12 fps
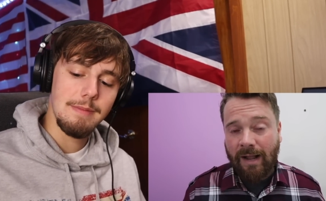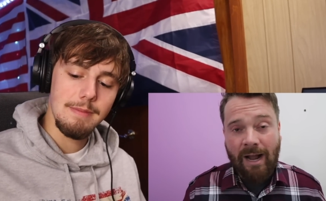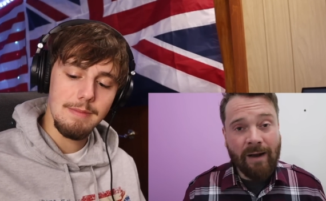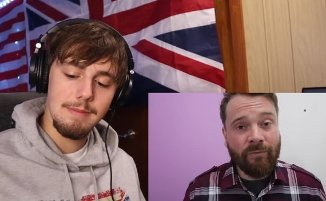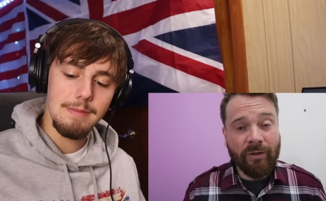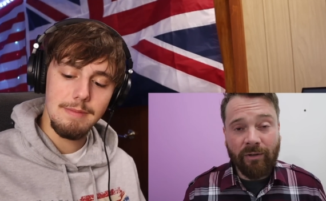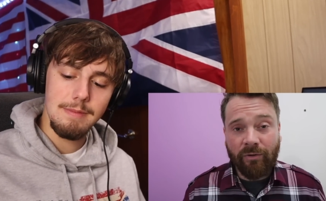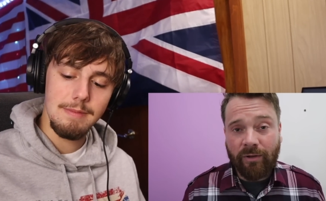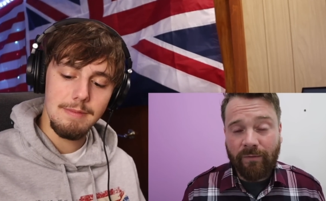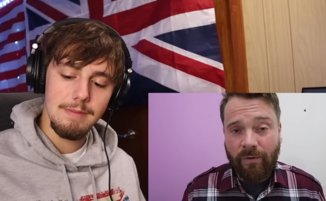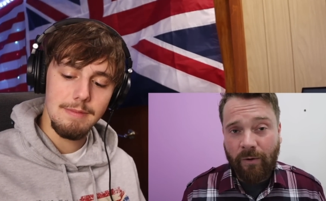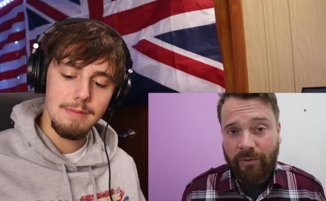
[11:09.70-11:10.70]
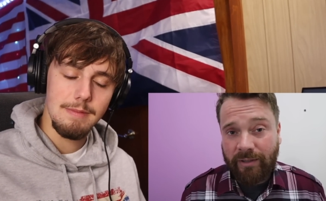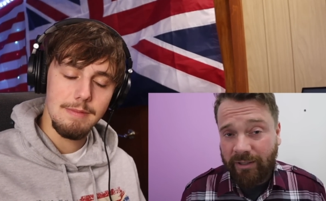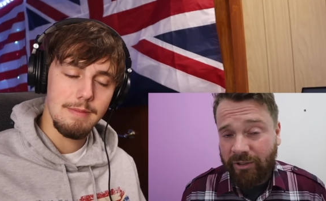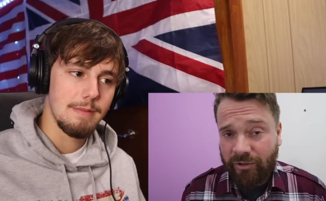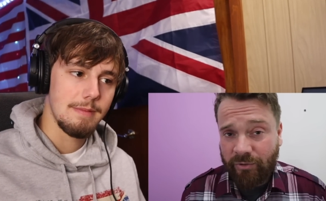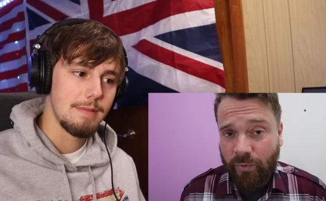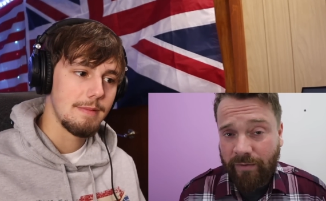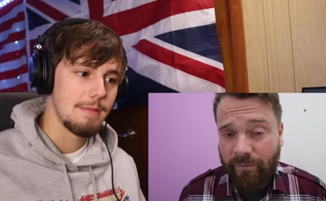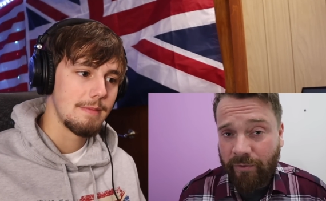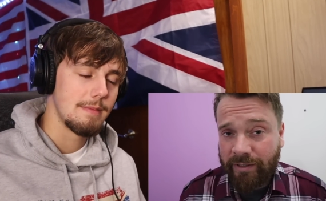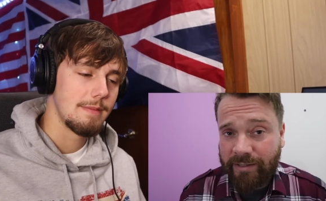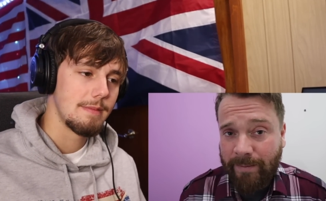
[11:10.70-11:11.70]
Speaker 1: I'm really looking forward to this year's one,
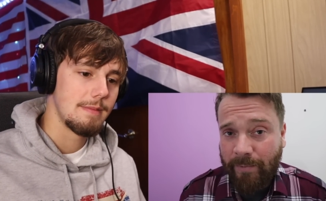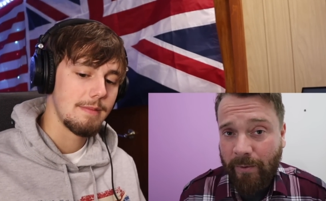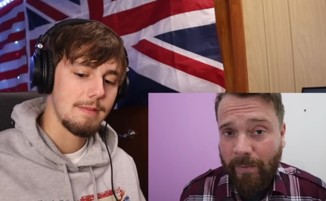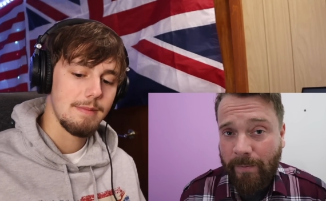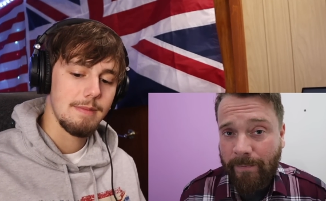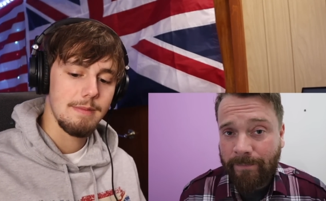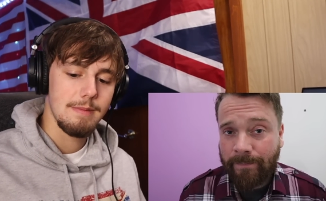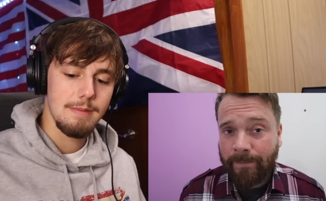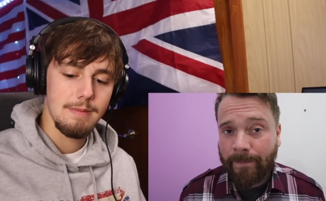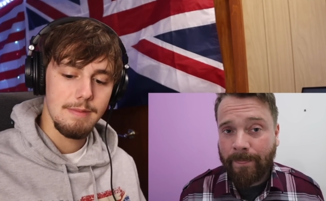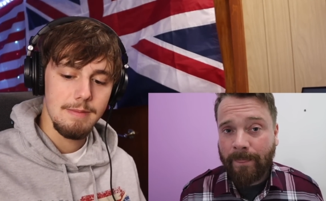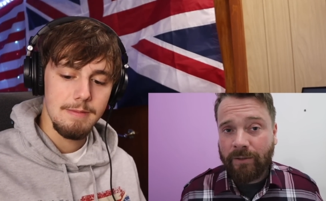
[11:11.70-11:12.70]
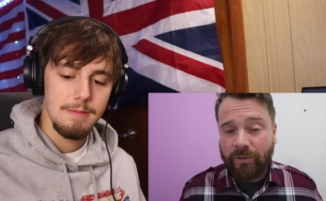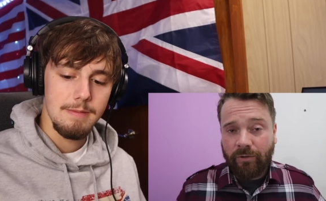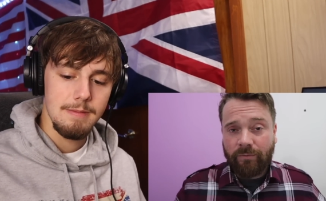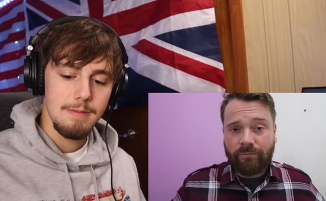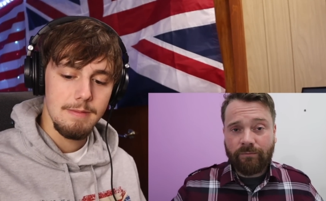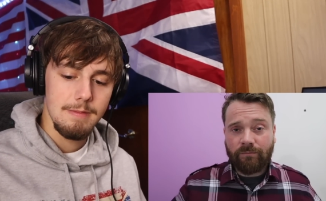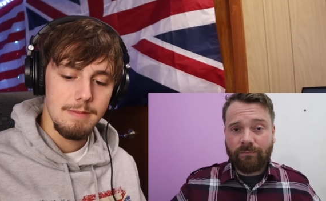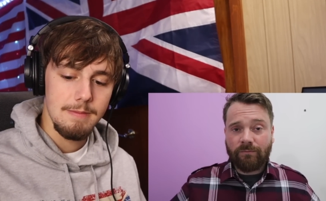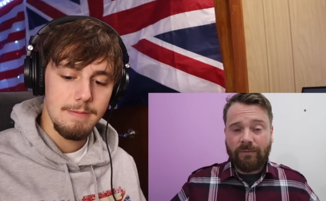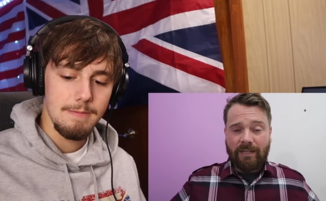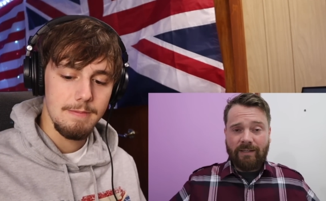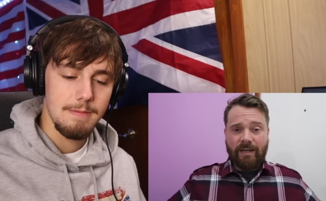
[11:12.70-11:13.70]
for example. So,
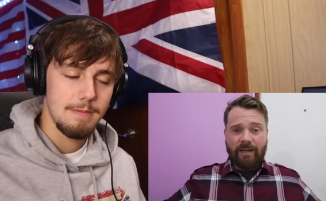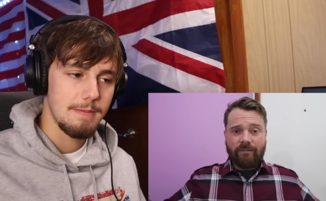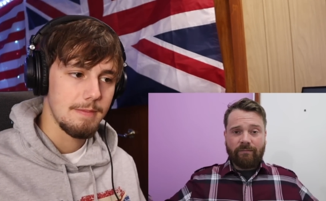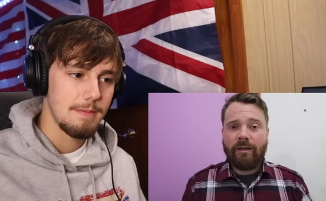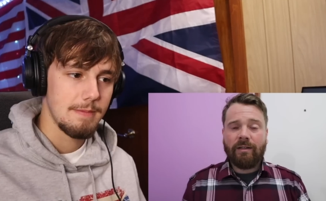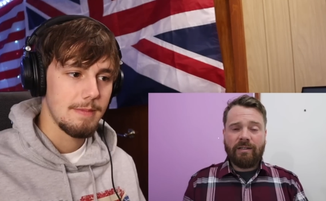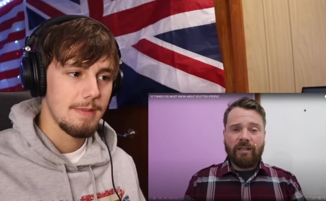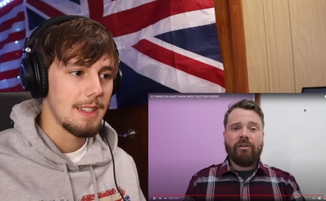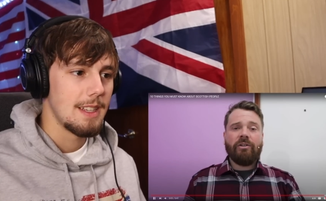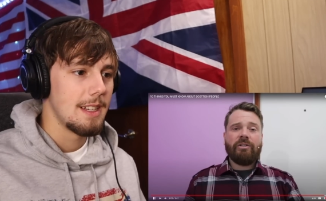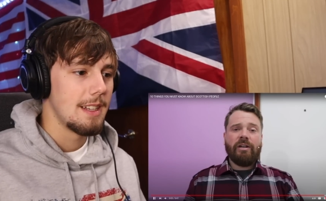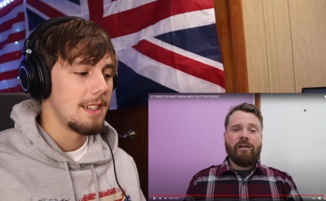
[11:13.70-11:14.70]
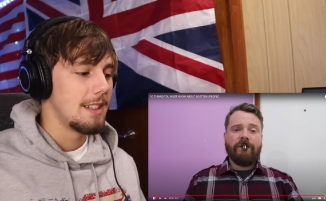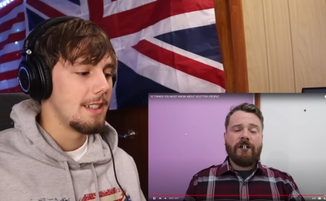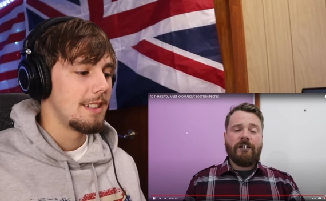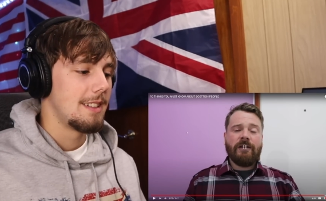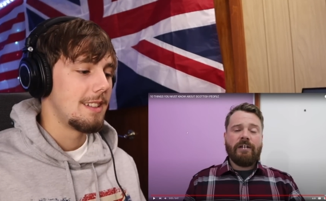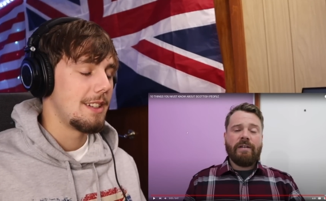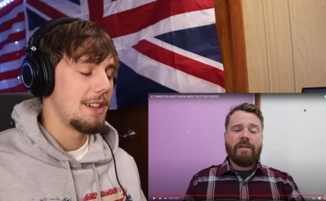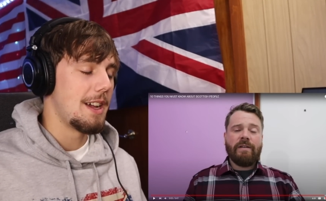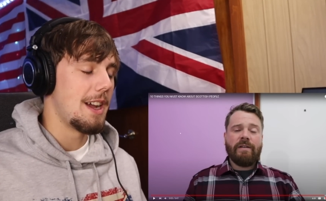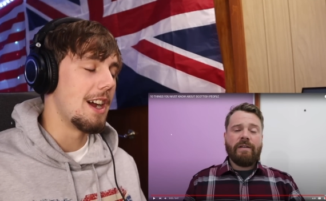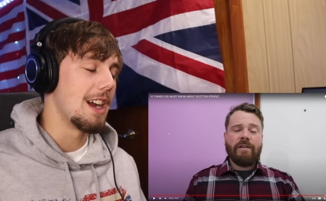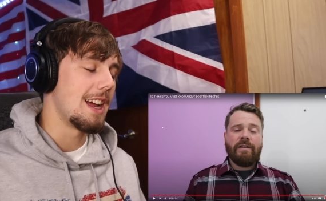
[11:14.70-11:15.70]
that's it. Consider yourself
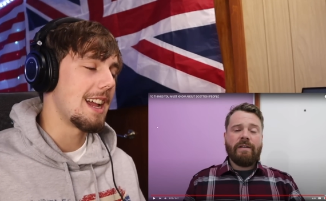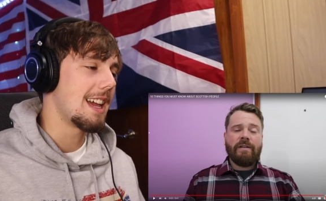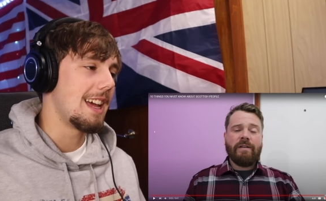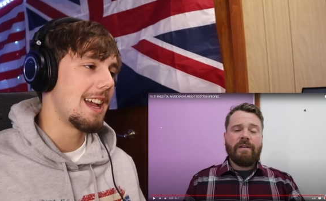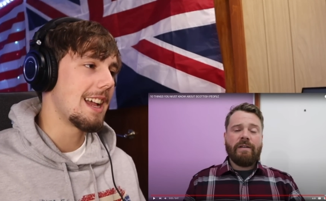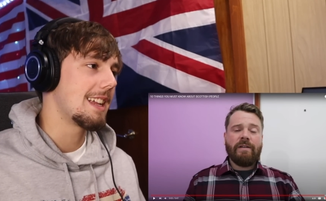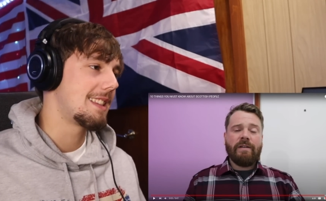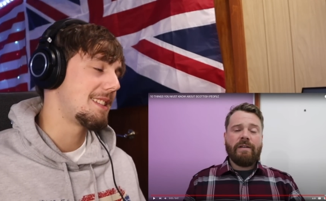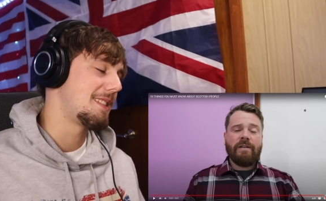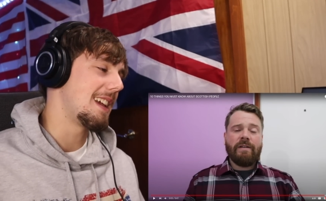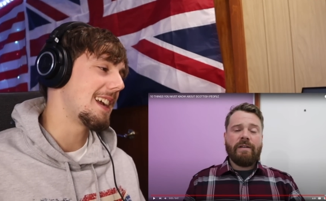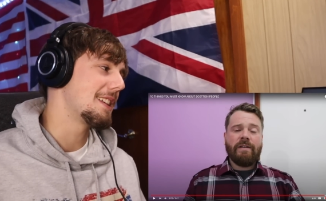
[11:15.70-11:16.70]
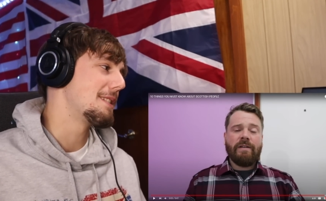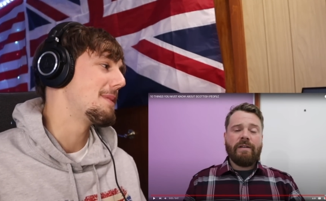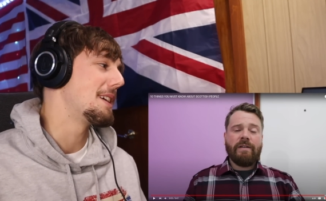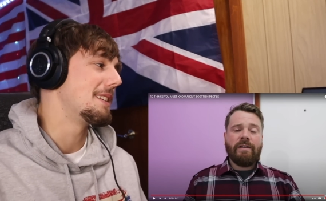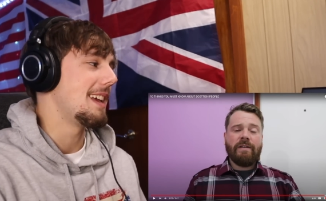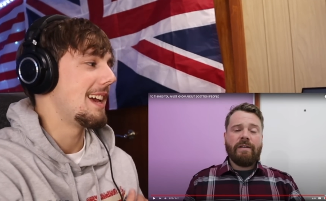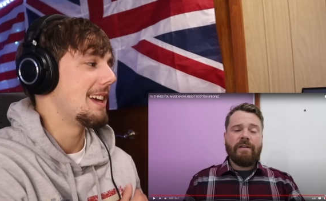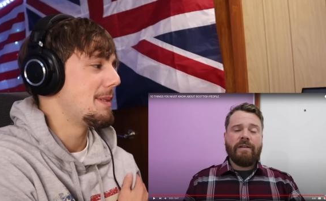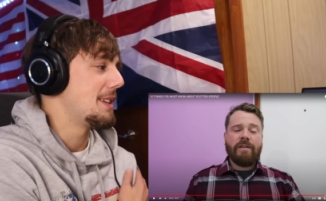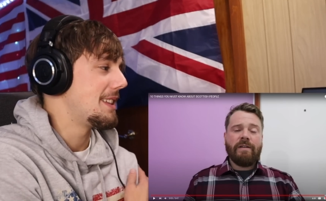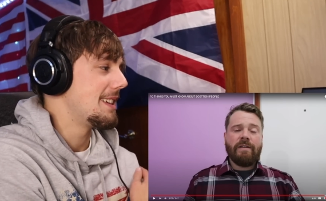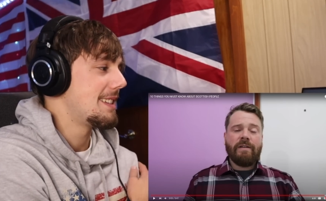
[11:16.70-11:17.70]
Speaker 2: all right, I got I got I got some things to add
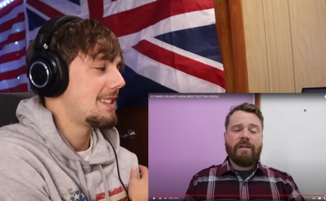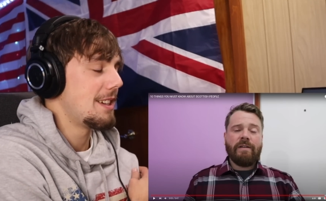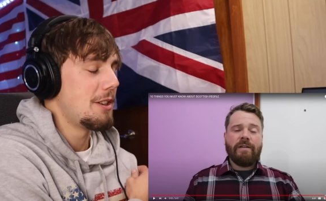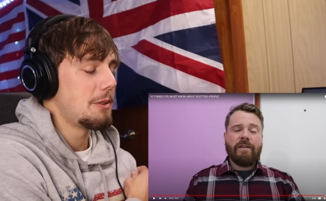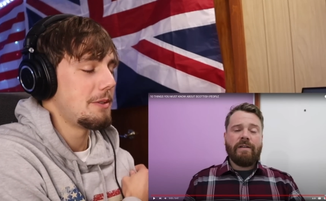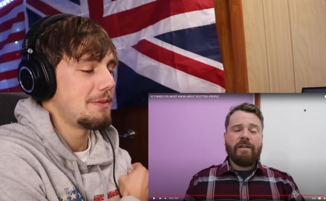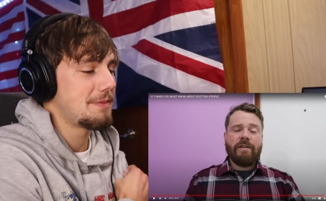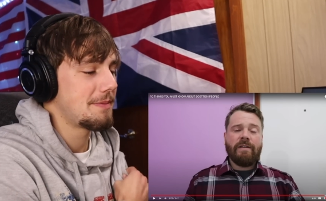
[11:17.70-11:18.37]
about this. So